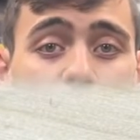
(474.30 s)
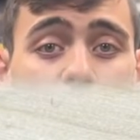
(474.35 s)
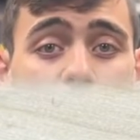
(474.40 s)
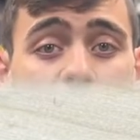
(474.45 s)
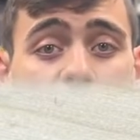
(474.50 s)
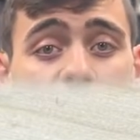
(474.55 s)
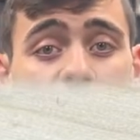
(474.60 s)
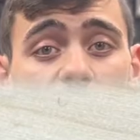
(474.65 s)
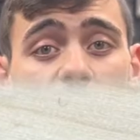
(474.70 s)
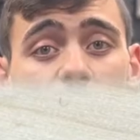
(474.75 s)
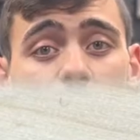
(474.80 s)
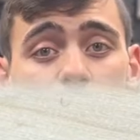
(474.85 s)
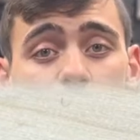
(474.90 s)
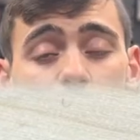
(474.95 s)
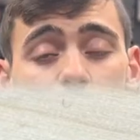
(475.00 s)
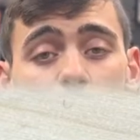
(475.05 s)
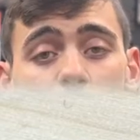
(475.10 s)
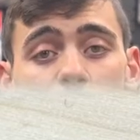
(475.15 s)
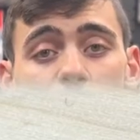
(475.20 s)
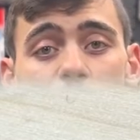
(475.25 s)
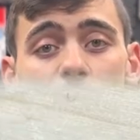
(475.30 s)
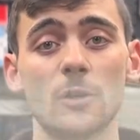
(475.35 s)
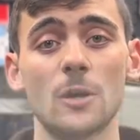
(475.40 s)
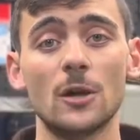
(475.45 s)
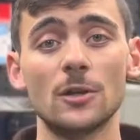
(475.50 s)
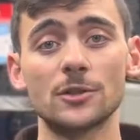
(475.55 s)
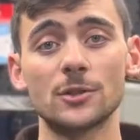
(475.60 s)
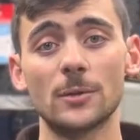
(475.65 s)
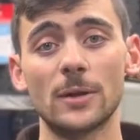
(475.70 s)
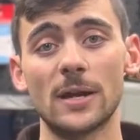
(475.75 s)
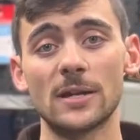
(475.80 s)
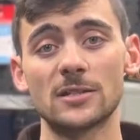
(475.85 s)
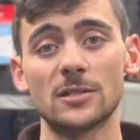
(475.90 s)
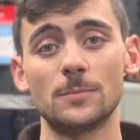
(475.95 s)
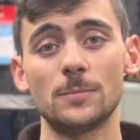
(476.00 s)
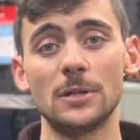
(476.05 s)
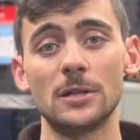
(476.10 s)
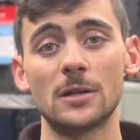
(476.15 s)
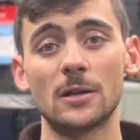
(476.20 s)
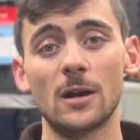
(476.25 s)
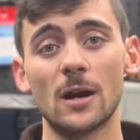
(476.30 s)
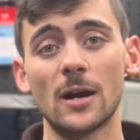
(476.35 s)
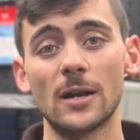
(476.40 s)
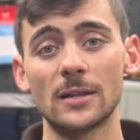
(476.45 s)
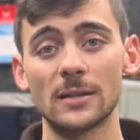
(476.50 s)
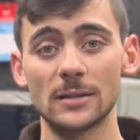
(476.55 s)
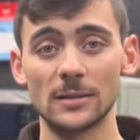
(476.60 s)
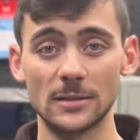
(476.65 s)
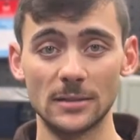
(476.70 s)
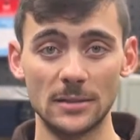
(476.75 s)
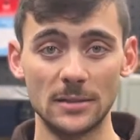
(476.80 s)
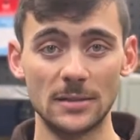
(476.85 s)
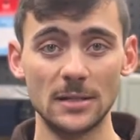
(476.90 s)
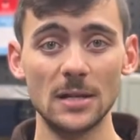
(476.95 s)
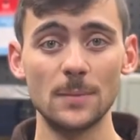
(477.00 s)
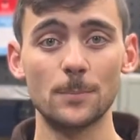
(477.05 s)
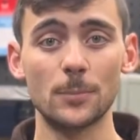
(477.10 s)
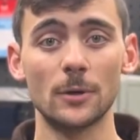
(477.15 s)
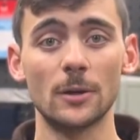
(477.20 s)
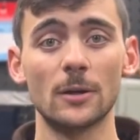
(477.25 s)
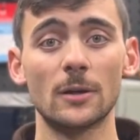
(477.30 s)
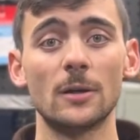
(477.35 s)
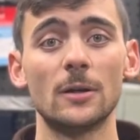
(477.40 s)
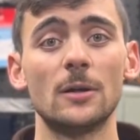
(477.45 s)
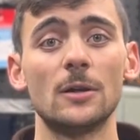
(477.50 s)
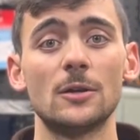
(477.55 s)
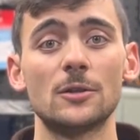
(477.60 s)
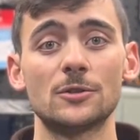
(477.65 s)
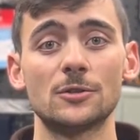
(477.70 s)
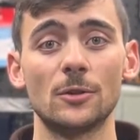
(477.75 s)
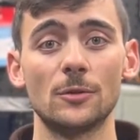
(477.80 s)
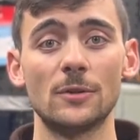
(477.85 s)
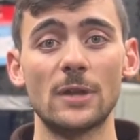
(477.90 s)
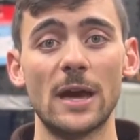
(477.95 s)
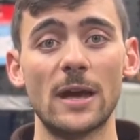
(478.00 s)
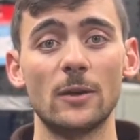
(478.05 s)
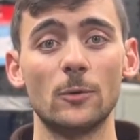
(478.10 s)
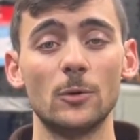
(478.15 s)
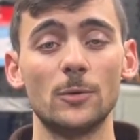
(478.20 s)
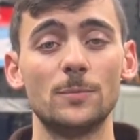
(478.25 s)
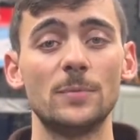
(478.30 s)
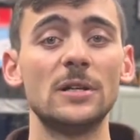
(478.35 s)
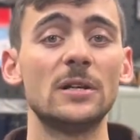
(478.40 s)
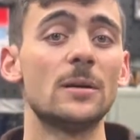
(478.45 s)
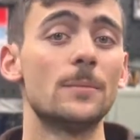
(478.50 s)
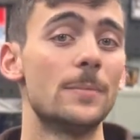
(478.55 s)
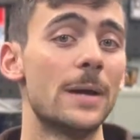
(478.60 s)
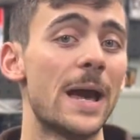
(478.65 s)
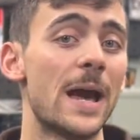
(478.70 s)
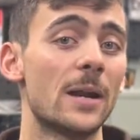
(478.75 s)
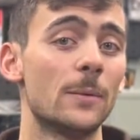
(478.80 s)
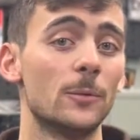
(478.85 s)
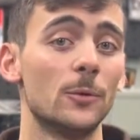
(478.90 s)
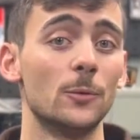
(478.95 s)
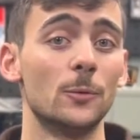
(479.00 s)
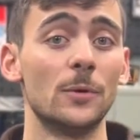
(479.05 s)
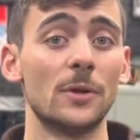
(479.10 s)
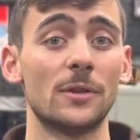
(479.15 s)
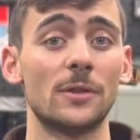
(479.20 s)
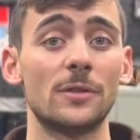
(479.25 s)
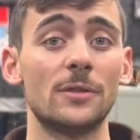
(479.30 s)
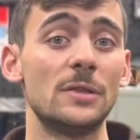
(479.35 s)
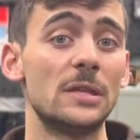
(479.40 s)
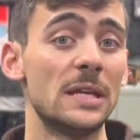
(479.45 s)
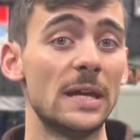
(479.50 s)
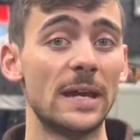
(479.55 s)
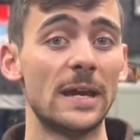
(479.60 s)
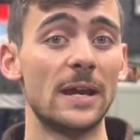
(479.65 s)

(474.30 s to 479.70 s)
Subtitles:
with the selector switch also had to be cut deeper so that it would be compatible with the